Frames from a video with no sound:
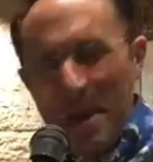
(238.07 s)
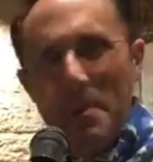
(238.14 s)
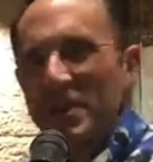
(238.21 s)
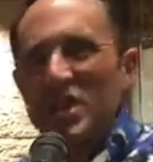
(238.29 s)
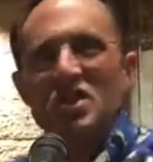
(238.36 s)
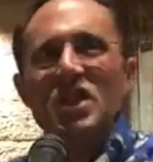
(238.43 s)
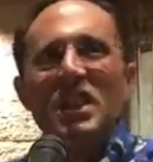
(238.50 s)

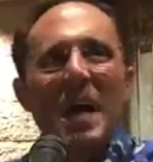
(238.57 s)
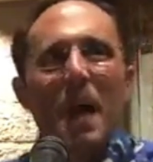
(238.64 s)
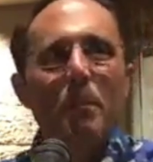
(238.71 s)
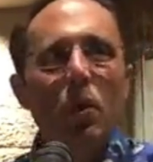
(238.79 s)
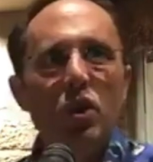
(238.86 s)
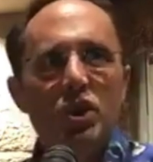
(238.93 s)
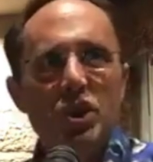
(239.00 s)
But there's a lot
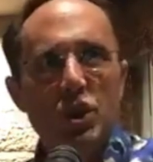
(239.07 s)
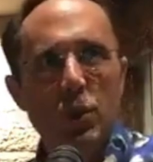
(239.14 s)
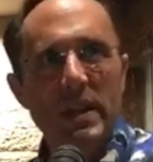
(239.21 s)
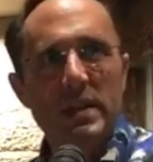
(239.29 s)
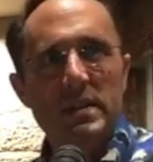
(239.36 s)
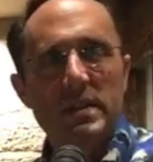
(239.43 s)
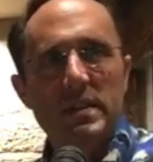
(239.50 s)
more to
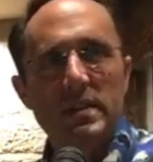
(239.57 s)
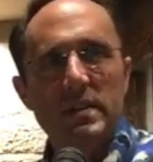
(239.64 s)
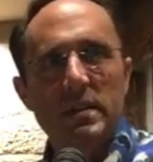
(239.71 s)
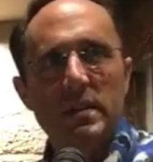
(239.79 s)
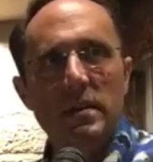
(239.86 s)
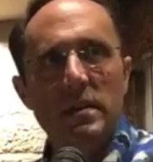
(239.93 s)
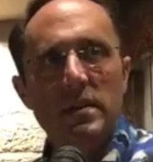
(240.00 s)
it.
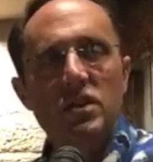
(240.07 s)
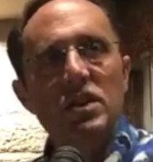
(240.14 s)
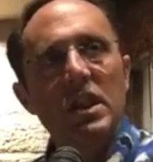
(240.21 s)
There's a